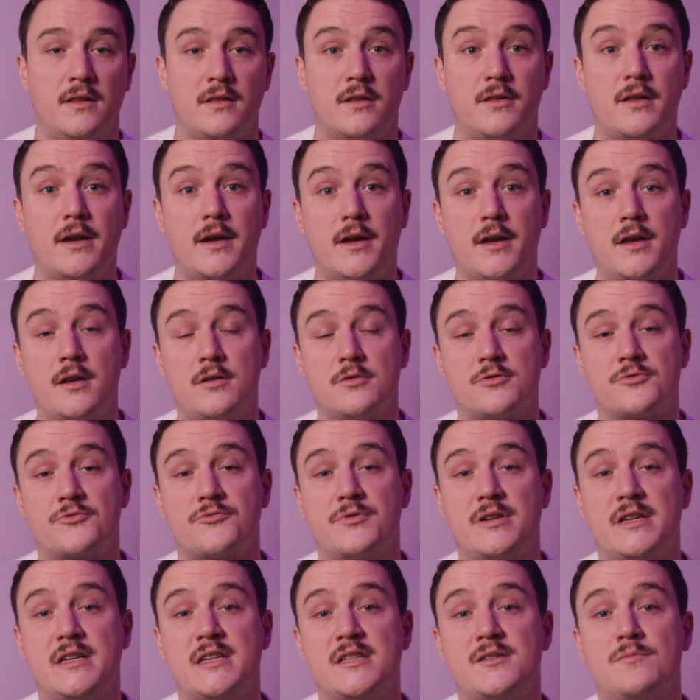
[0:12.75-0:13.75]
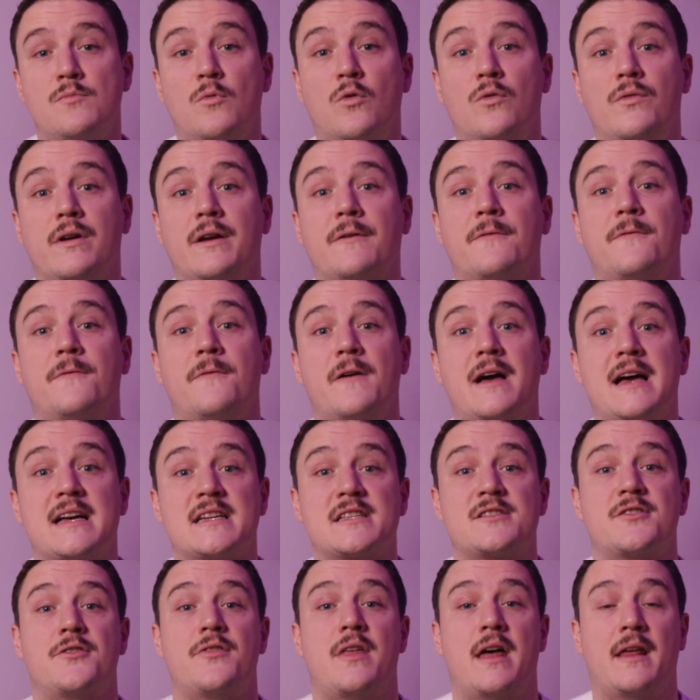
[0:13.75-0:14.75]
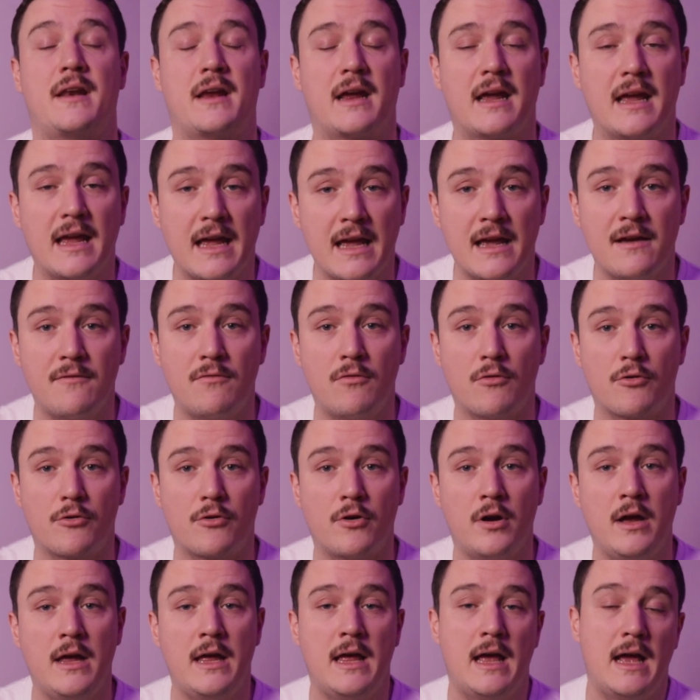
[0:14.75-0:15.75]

The tech industry is moving faster than ever,